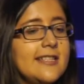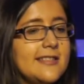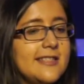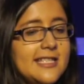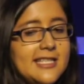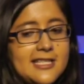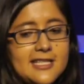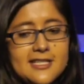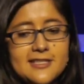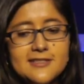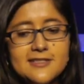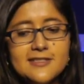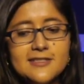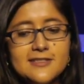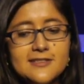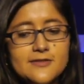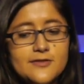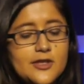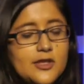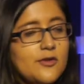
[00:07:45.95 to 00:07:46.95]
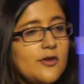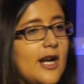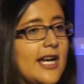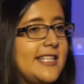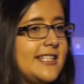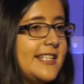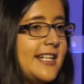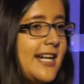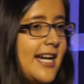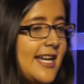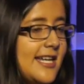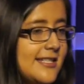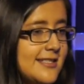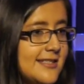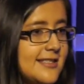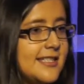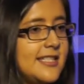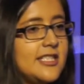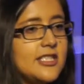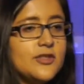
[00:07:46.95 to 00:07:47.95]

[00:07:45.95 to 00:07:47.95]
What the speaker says: The client has